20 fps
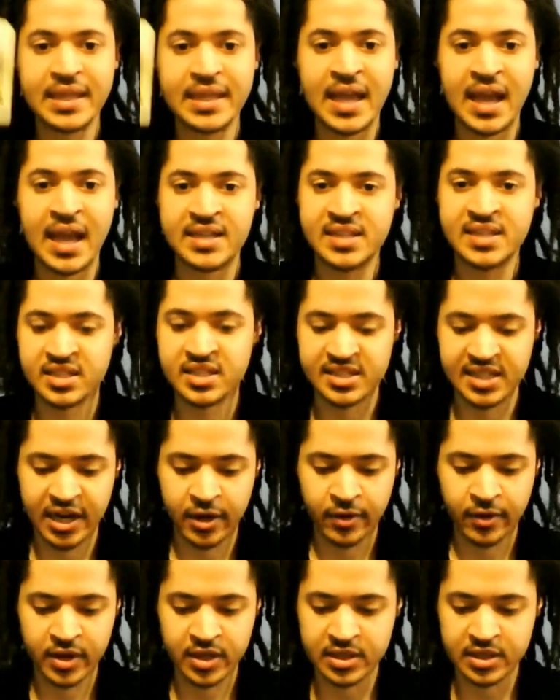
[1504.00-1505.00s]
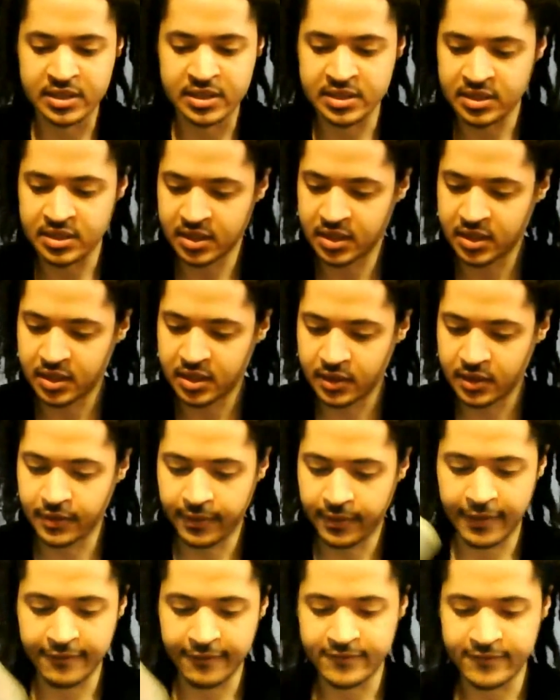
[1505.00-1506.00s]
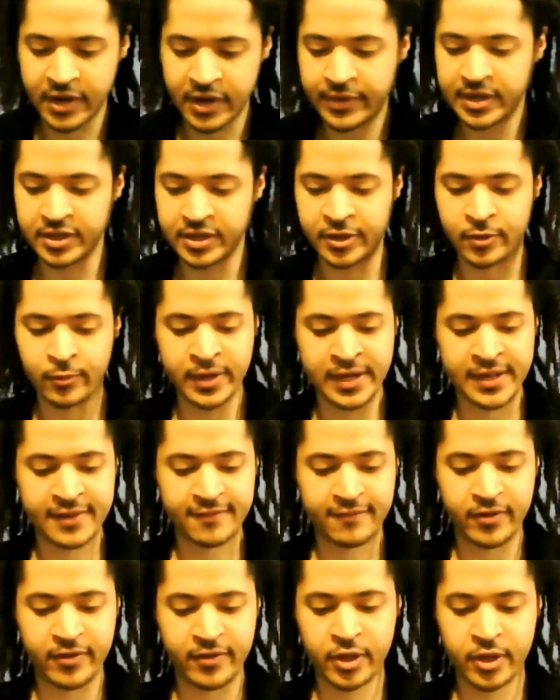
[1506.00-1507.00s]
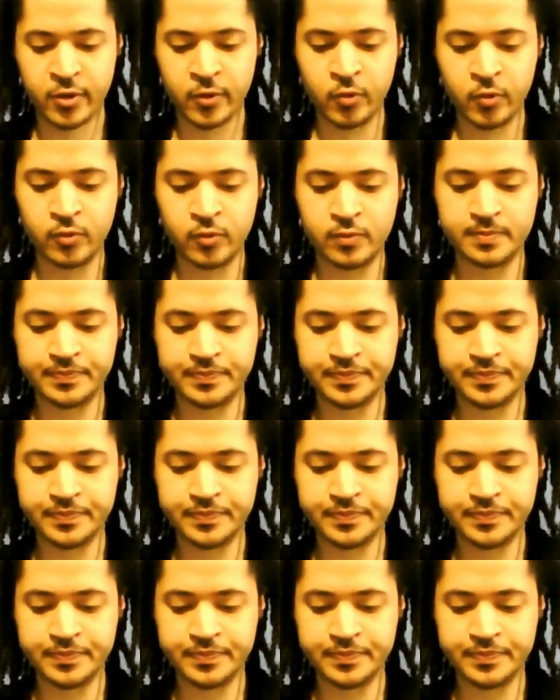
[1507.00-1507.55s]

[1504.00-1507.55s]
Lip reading: yeah, Sagittarius, a very good reading for you.